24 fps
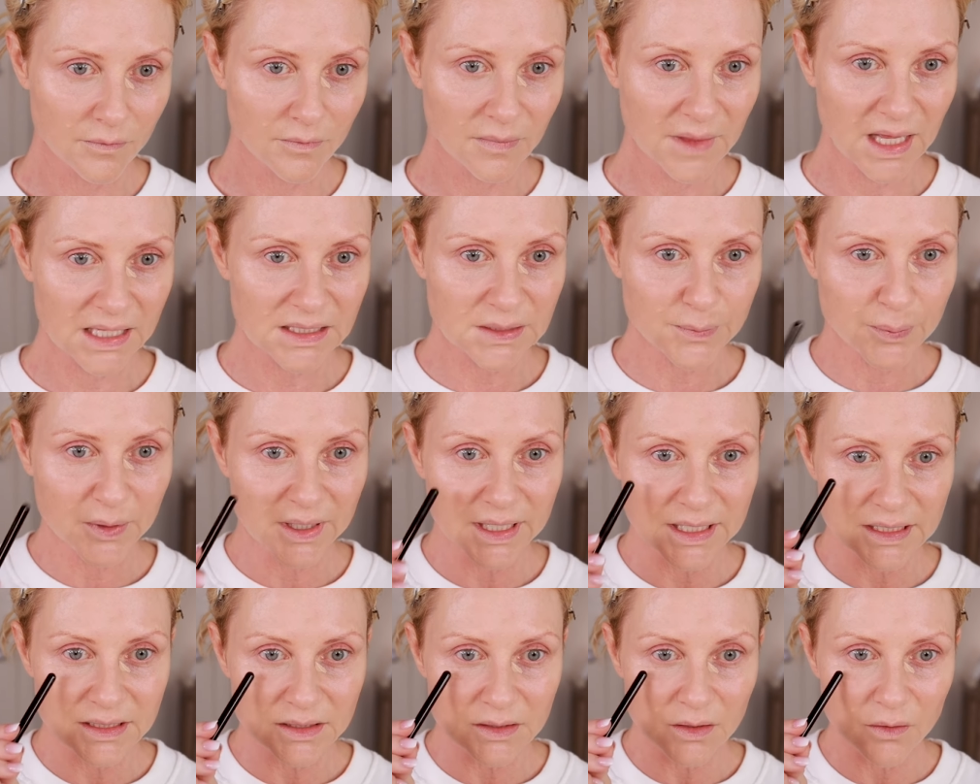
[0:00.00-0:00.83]
That's
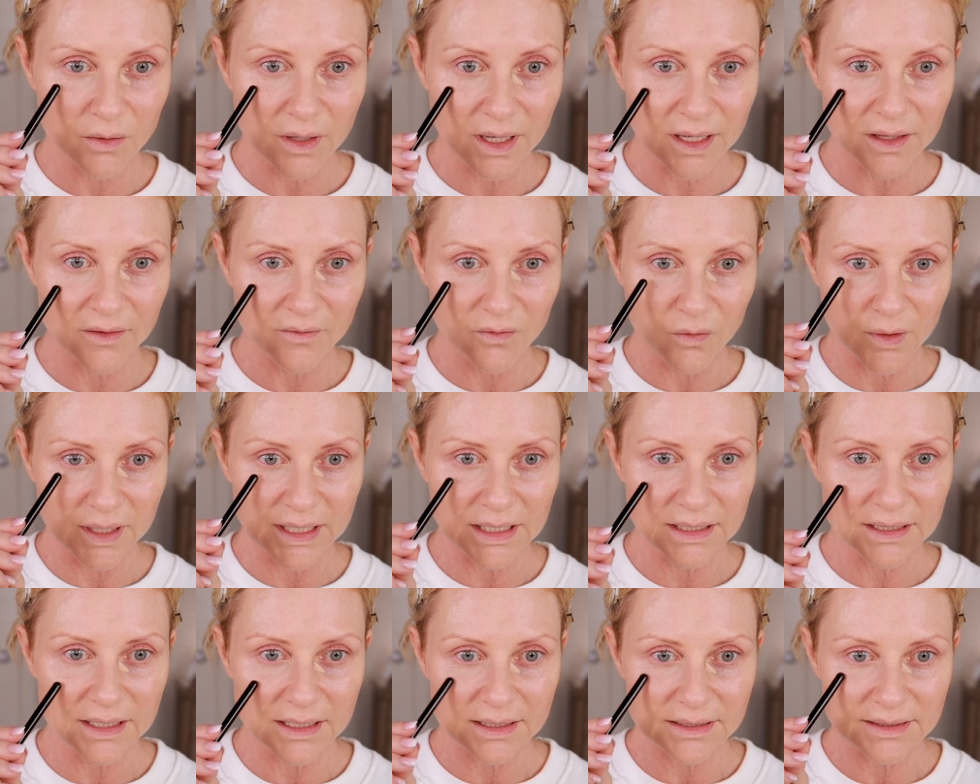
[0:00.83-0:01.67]
pretty. So I
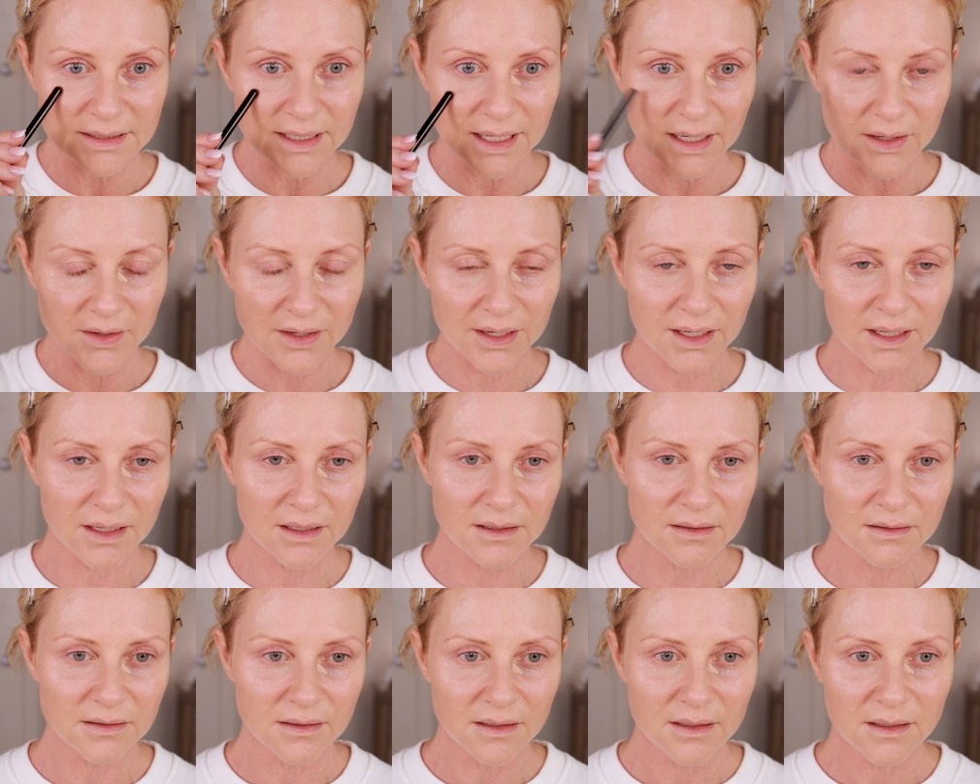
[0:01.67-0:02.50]
avoided this
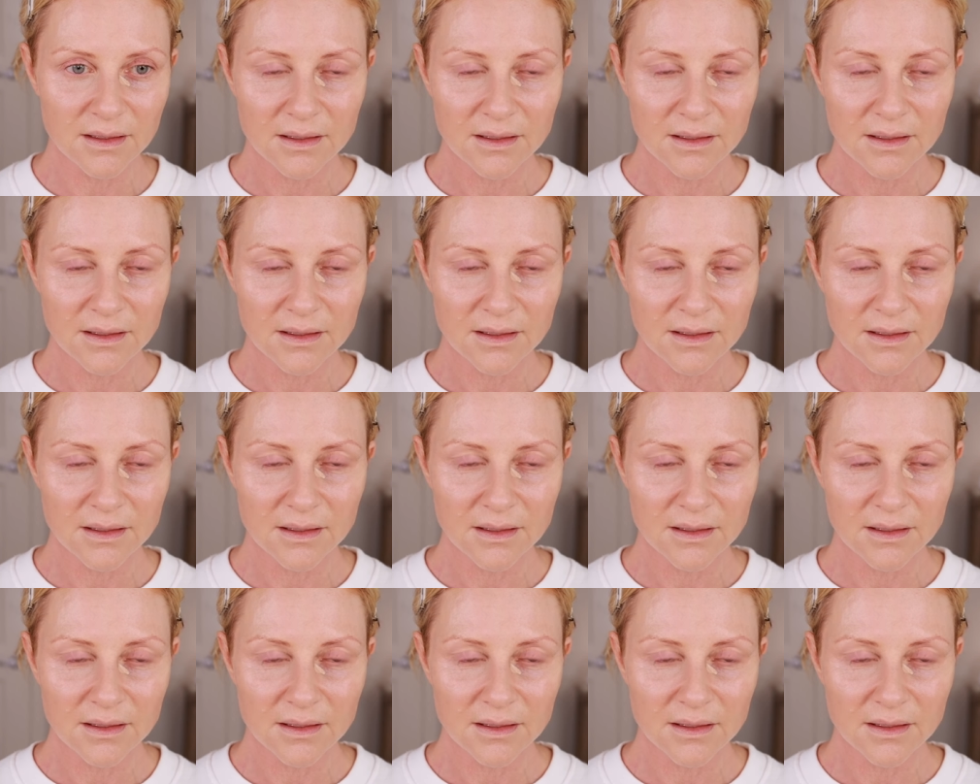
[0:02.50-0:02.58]
area.